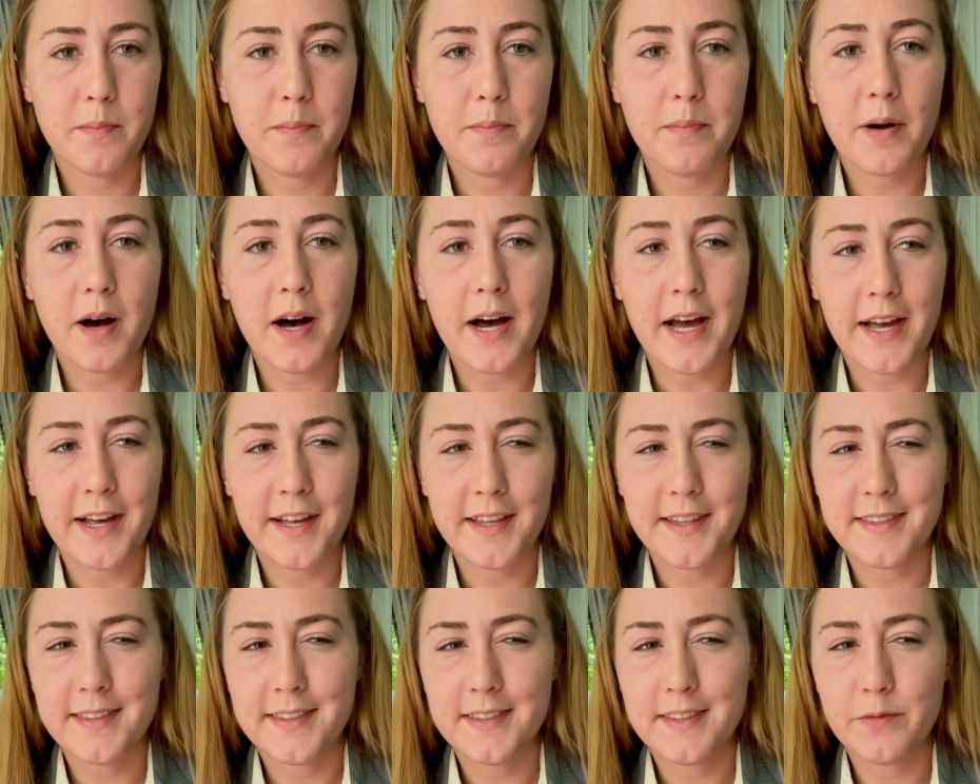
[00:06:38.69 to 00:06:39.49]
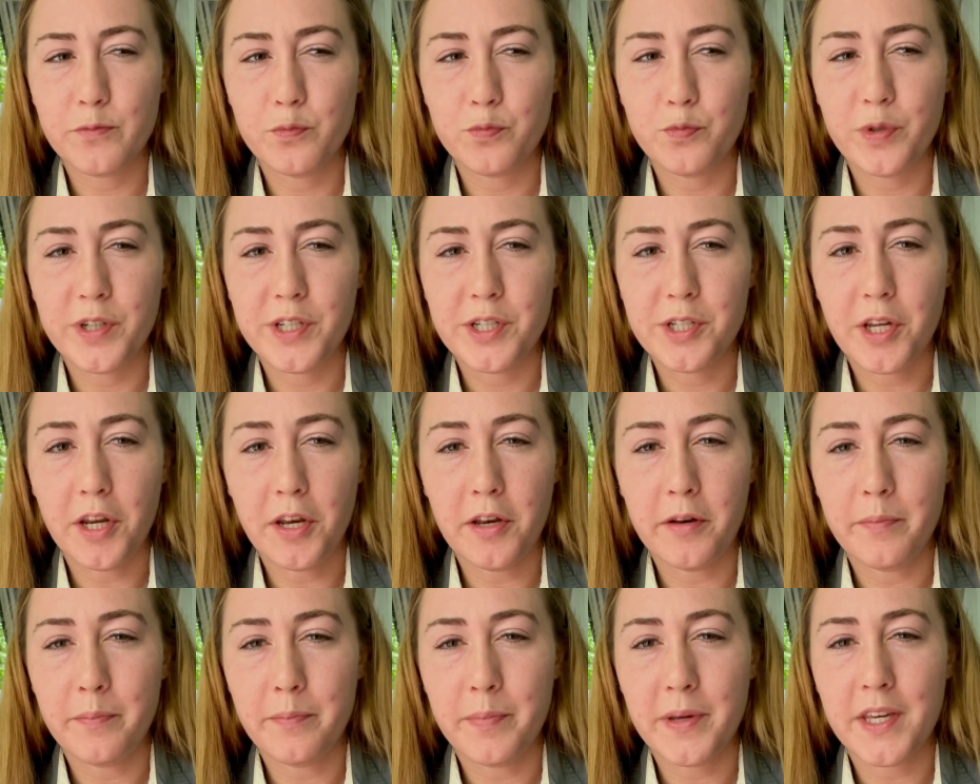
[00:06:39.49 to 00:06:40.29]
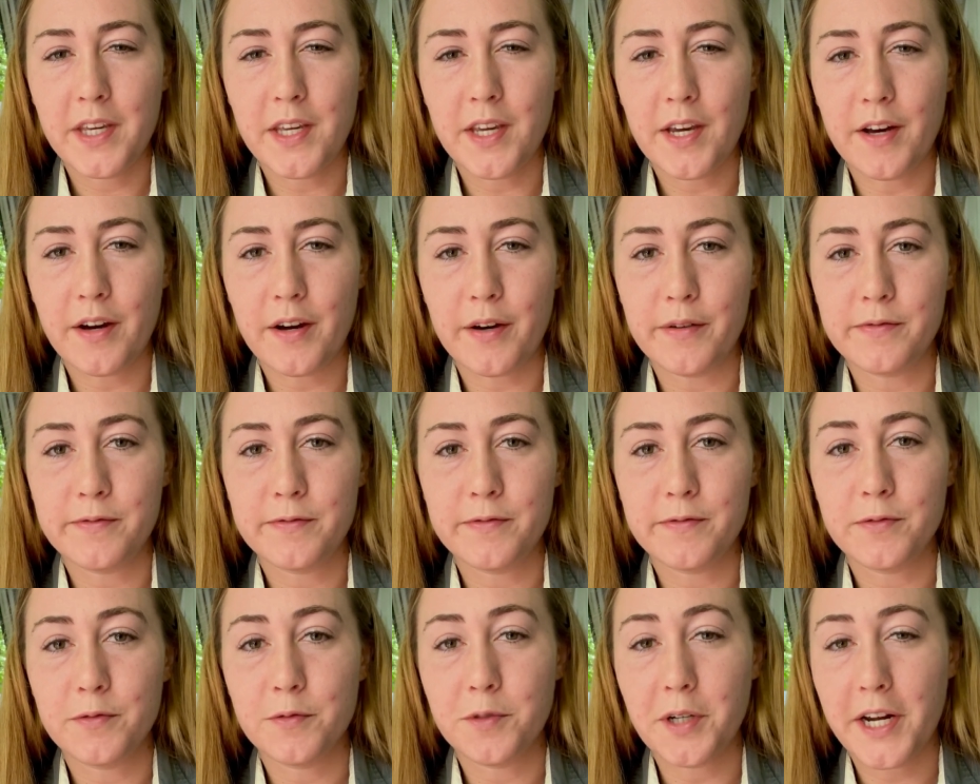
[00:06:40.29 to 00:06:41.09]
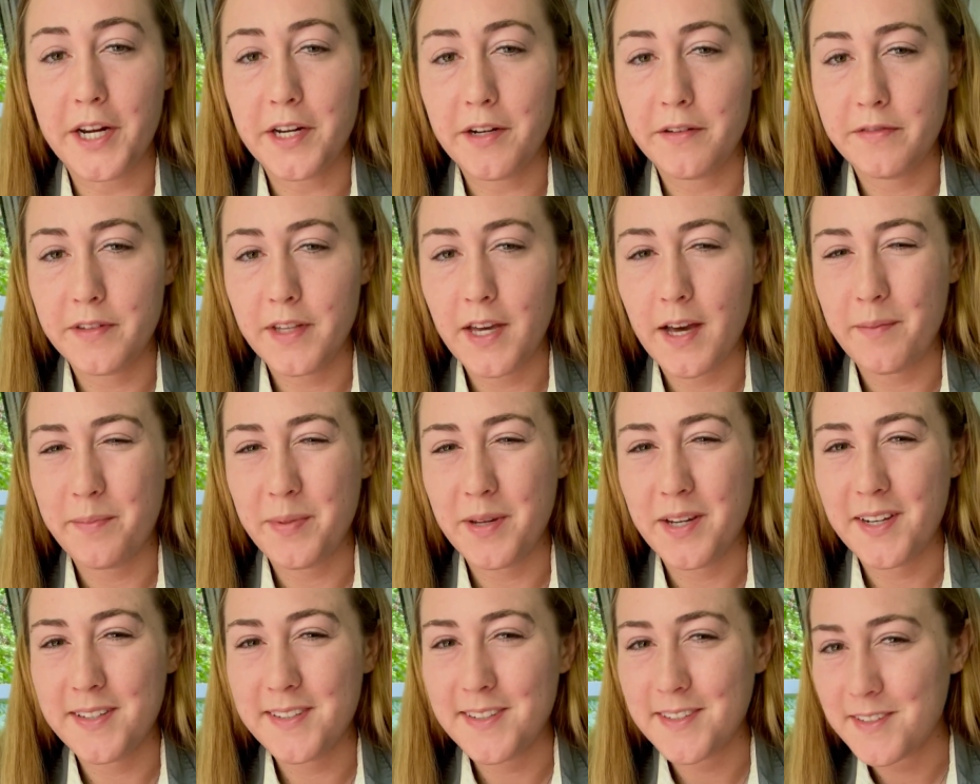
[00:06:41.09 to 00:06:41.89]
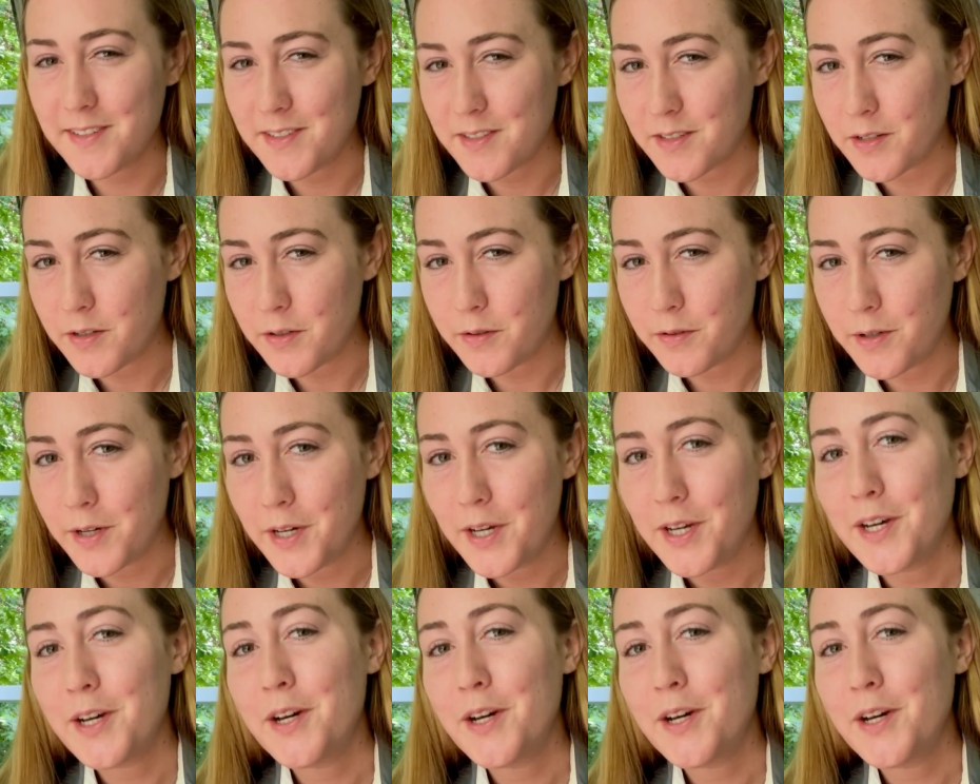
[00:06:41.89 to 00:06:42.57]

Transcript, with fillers: but we shouldn't be afraid of that because it's new.